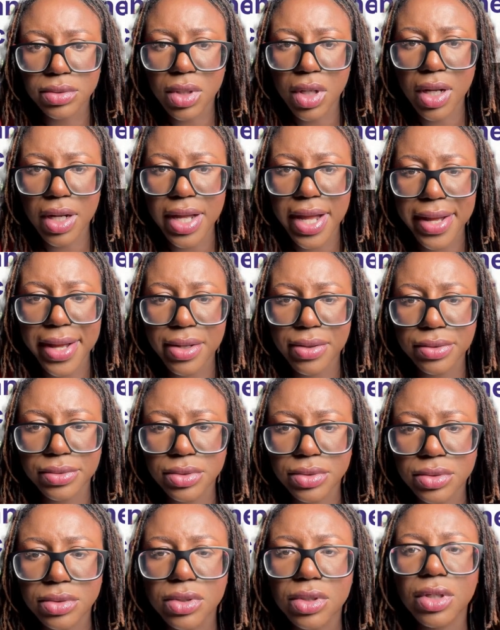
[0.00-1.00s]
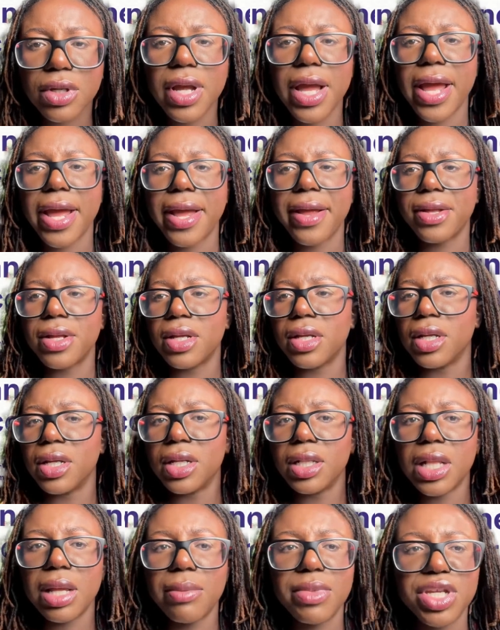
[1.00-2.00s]
Okay. Okay.
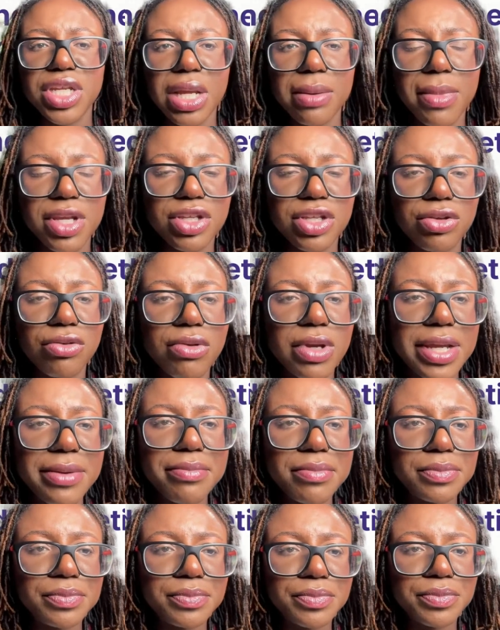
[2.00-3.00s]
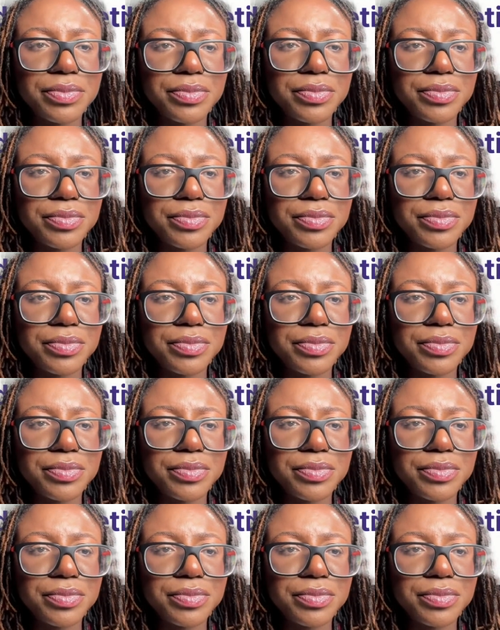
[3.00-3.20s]
Let me share my screen.